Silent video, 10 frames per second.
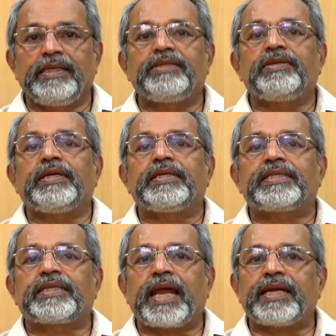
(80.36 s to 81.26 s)
It's a
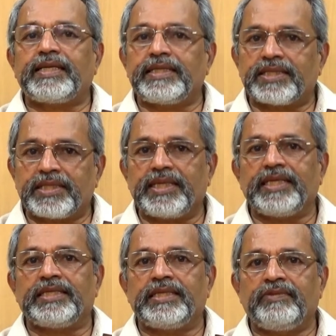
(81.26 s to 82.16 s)
starting
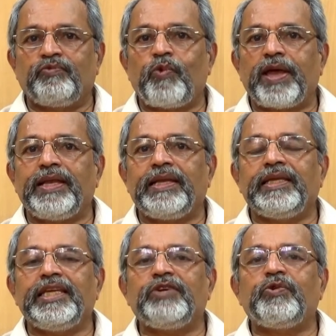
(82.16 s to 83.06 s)
stage. While
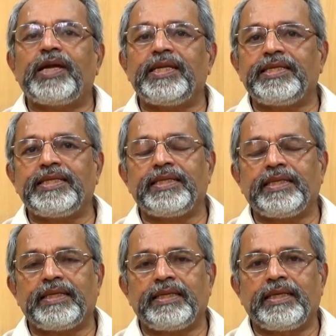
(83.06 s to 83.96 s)

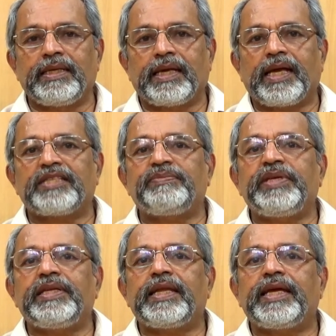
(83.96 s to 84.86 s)
equality has
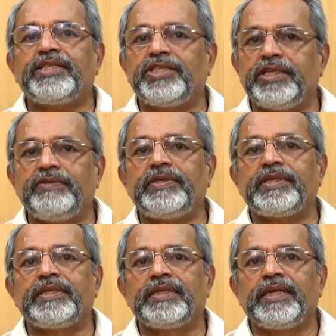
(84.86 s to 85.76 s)
been achieved
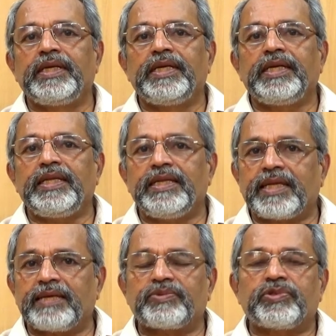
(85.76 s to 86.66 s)
in
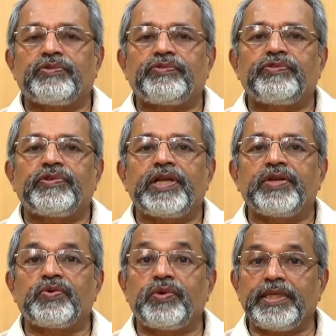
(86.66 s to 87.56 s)
terms of
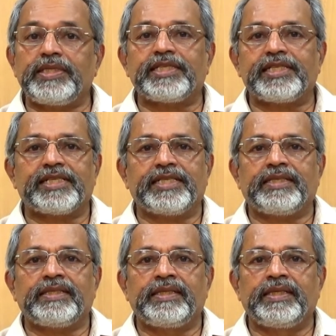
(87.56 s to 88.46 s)
enrolling children,
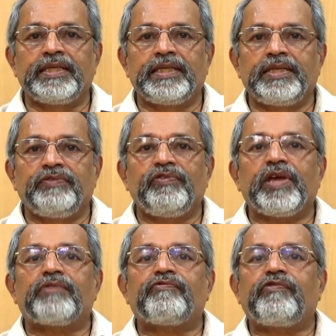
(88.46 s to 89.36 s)

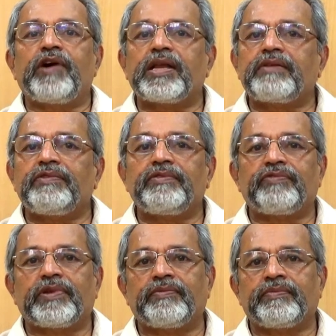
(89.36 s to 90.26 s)
we are far away
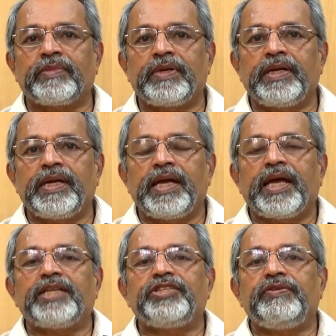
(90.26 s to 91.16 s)
from
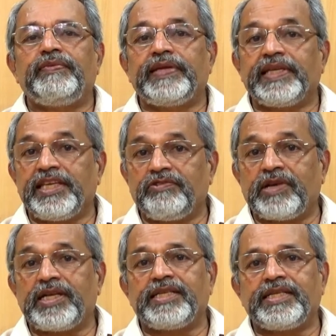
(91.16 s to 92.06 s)
achieving
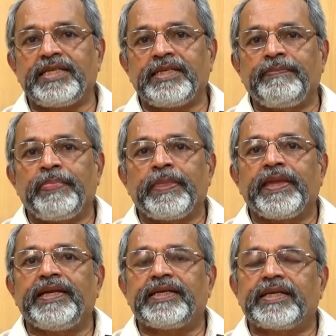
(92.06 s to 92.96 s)
equality
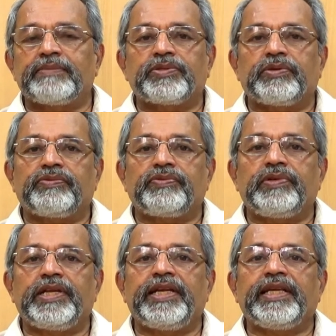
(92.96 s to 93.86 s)
in terms of
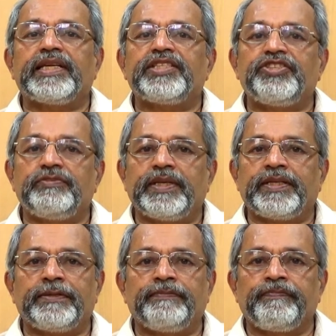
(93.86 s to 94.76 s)
learning achievement.